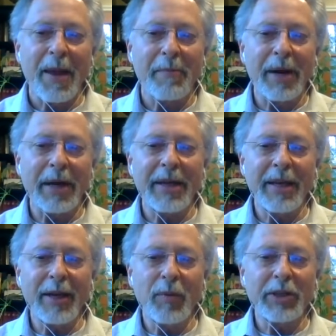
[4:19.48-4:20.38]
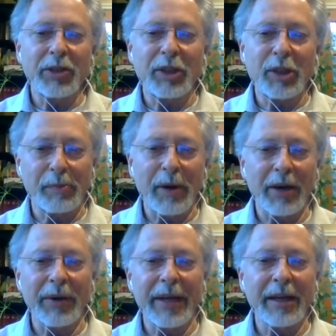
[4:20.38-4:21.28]
but he was
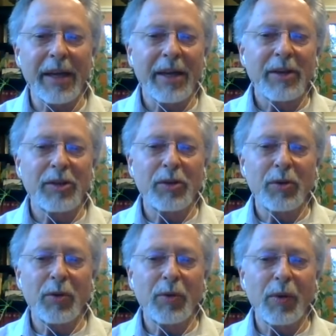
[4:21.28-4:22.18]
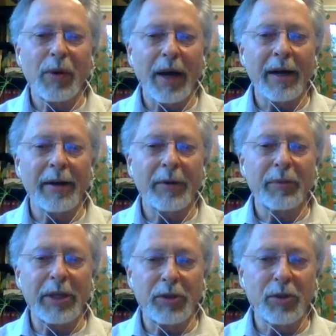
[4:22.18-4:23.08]
aspiring to
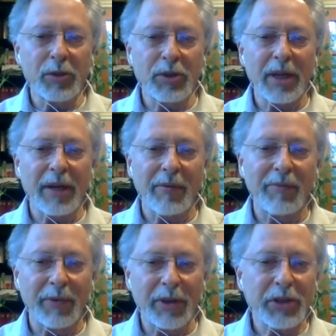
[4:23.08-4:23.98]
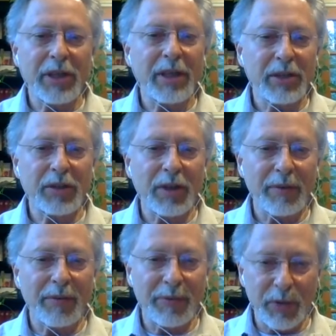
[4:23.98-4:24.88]
reducing first his
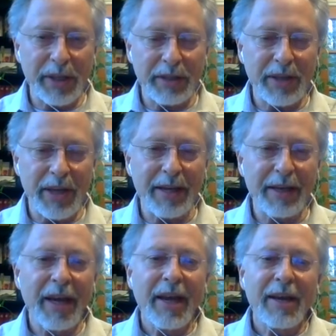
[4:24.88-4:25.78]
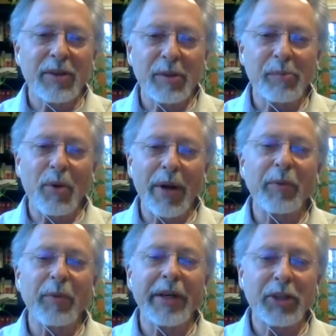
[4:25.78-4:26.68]
food intake to the point
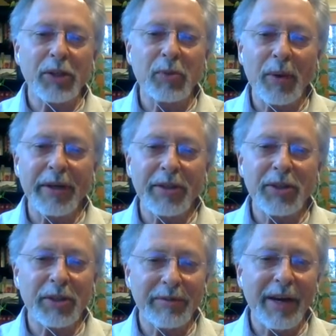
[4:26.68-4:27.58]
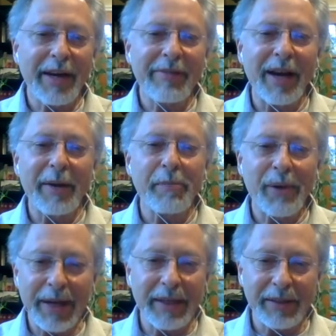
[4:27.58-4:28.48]
where he just wanted to survive on
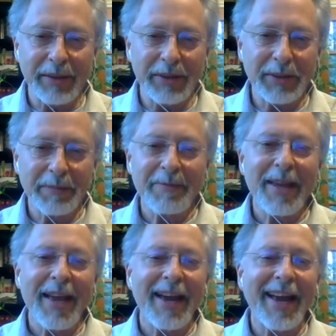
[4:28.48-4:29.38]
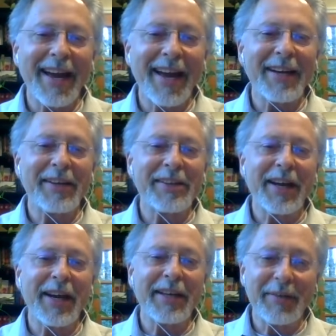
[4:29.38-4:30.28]
pine needles. And
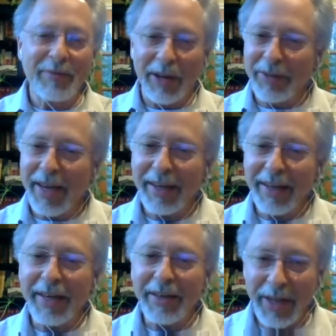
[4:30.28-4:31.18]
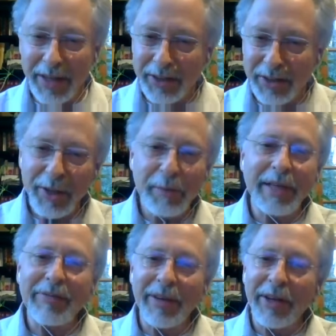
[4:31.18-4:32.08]
he felt he had tasted them, and
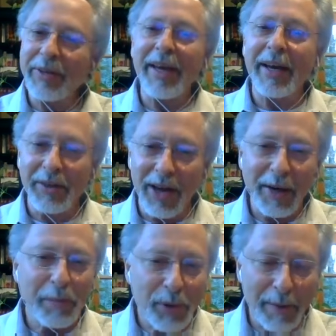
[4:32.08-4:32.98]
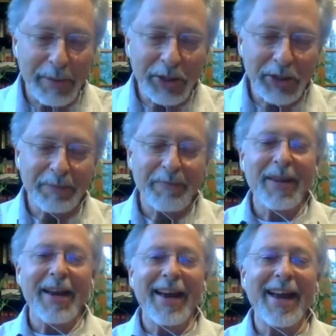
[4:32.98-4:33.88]
he felt they had a lot of promise.
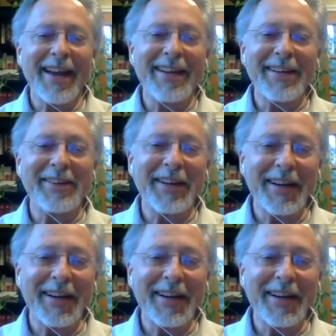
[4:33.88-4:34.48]
And